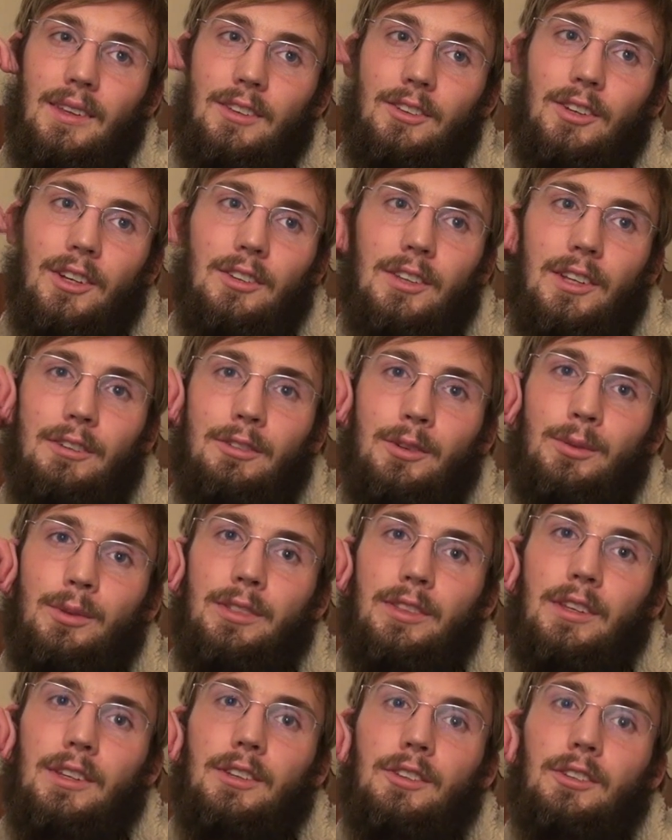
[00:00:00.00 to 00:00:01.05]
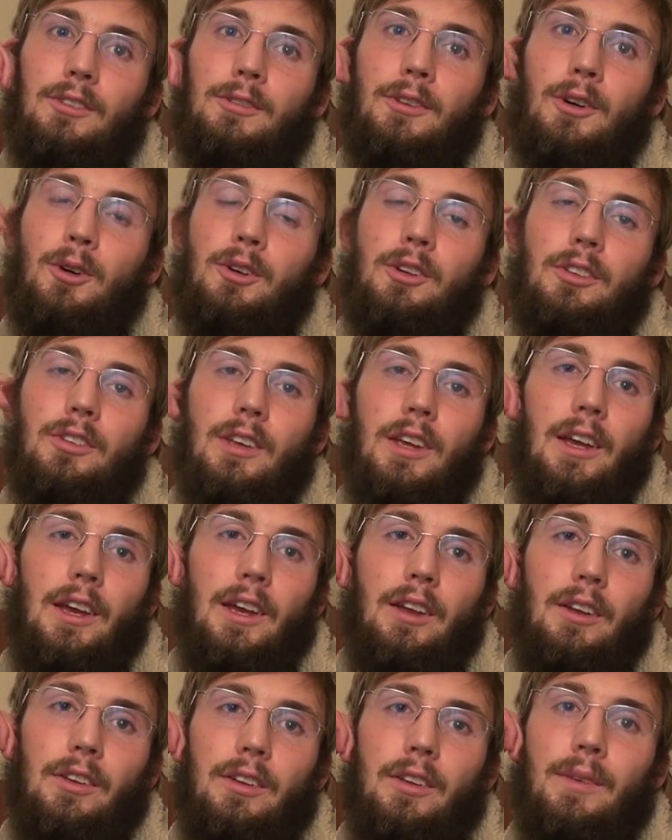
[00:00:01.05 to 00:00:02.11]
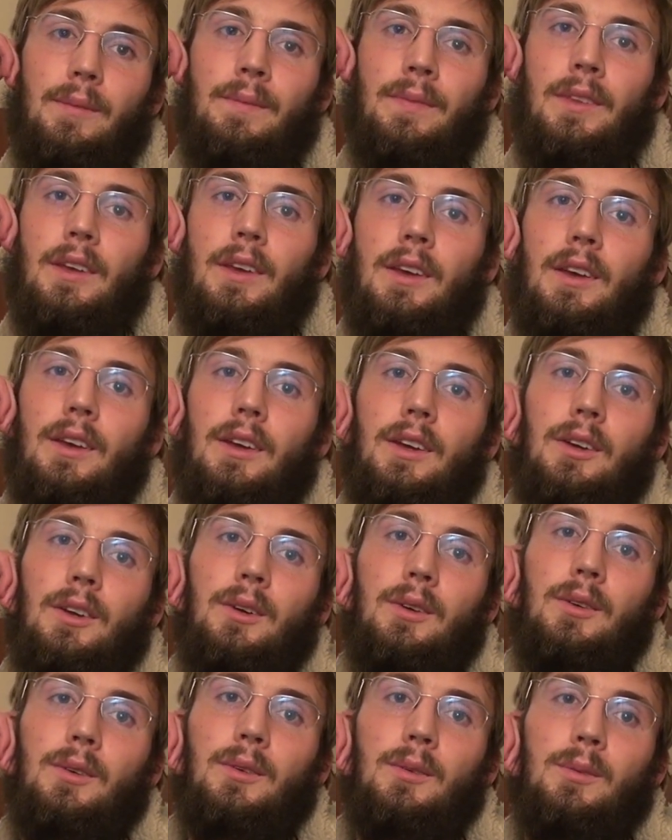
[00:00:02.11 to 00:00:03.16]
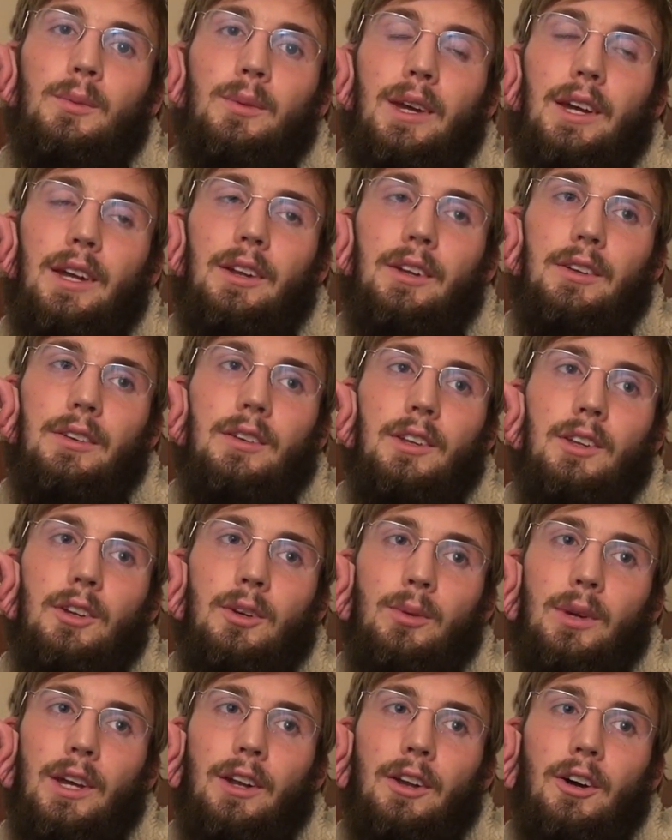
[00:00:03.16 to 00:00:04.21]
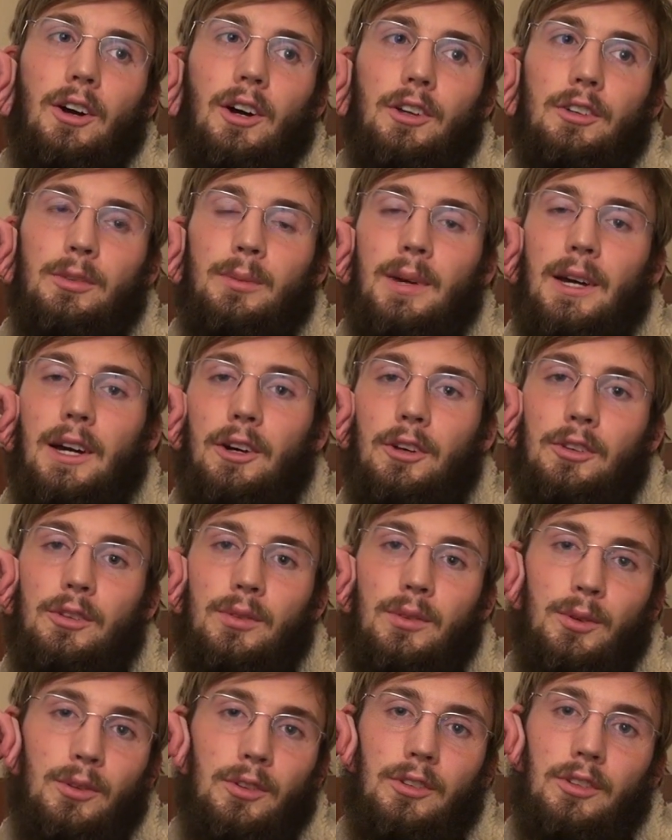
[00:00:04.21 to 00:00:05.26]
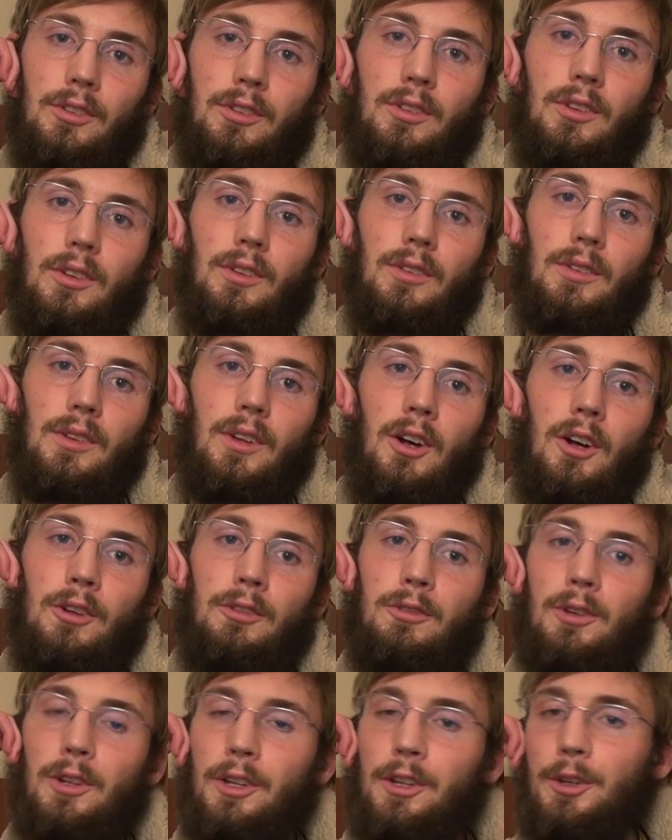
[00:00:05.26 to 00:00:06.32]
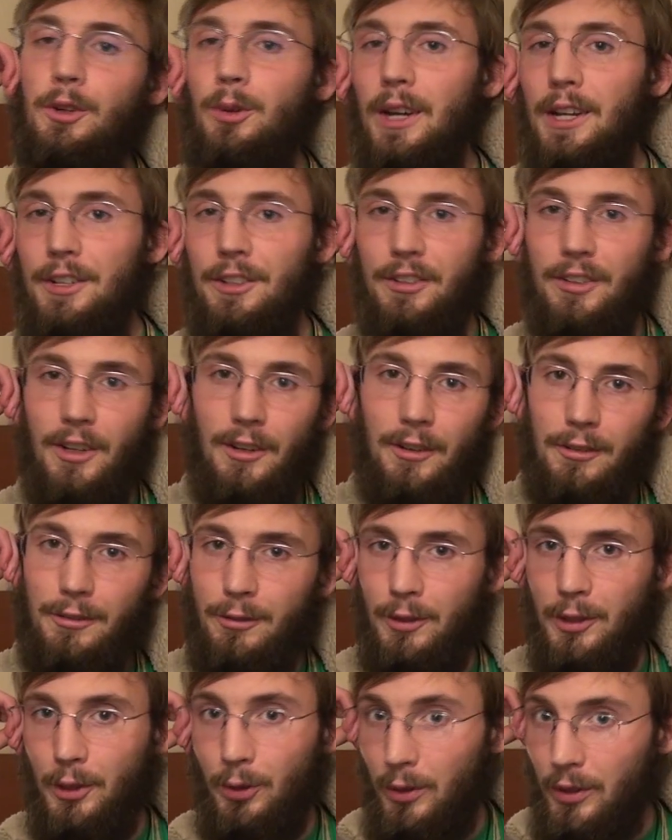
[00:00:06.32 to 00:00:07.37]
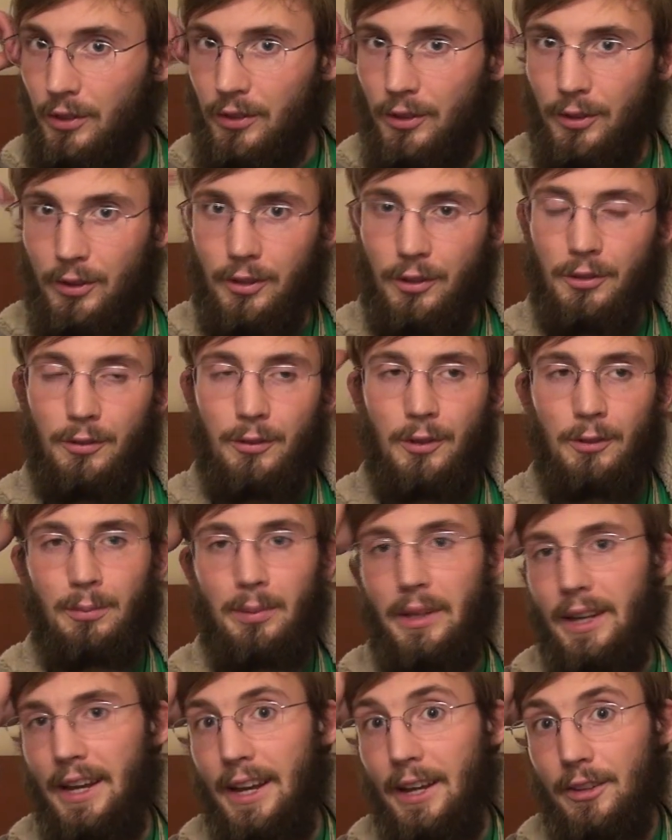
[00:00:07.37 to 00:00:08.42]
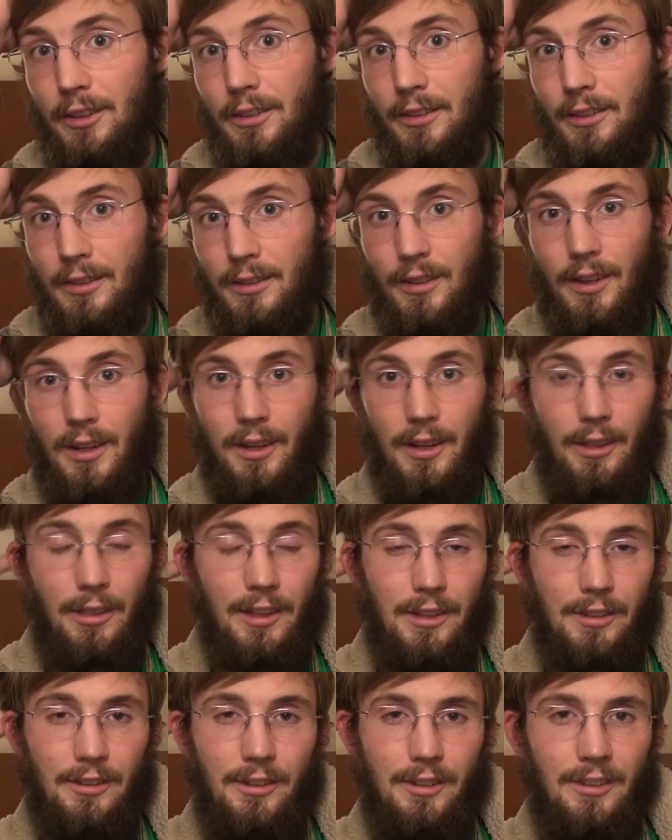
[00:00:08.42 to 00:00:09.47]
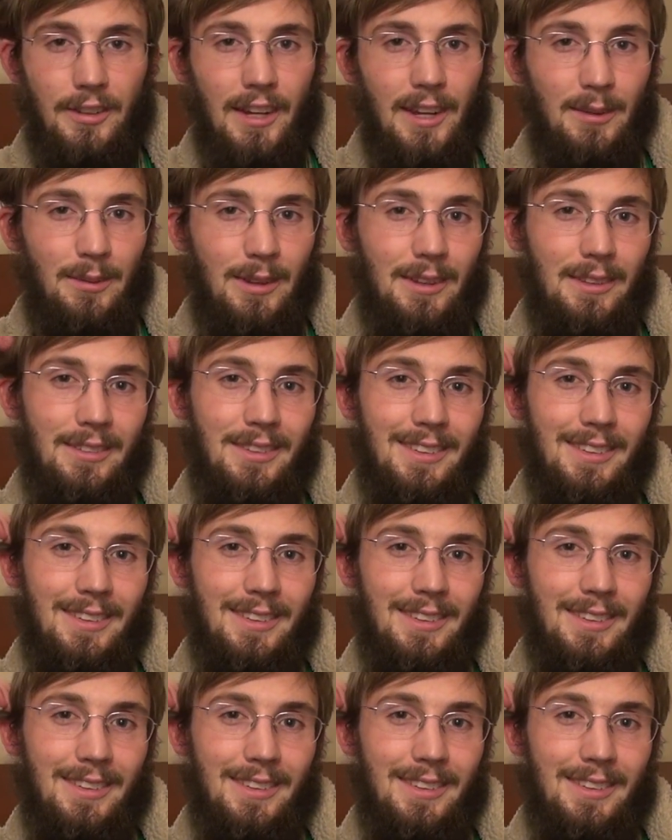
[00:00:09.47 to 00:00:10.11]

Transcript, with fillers: so I was living with these folks and we had you know we had an awesome house. It was all full of new age stuff, full of crystals, full of plants. Uh, thanks to Sammy,